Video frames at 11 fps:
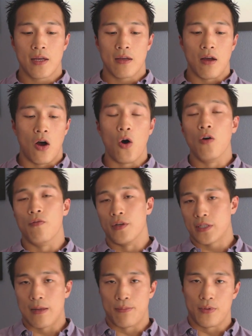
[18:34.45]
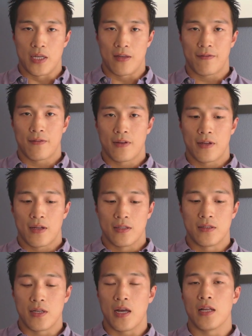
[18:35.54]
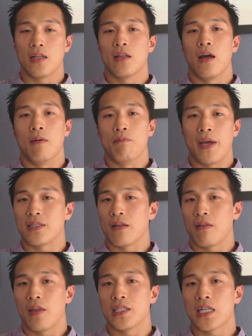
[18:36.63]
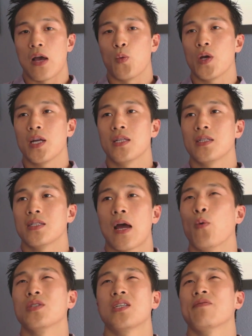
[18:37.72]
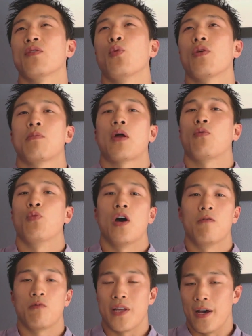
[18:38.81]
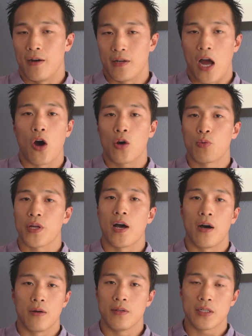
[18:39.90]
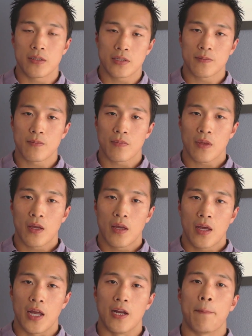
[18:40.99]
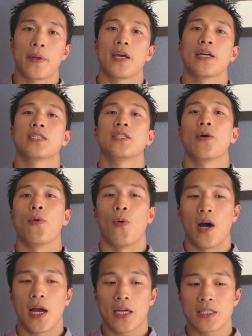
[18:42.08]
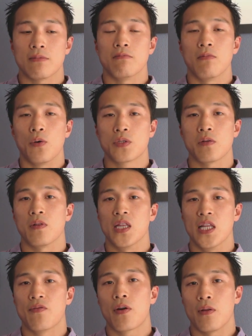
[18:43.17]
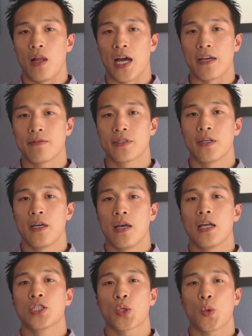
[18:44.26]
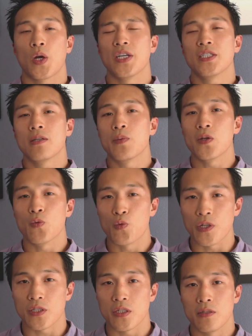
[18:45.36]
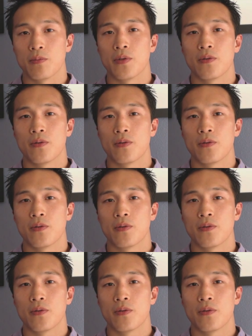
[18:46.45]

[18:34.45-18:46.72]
all of us, I believe, did amazing things that wasn't even within my realm reality, our realities. Because you know why? Because most of us live our lives trying to be reasonable.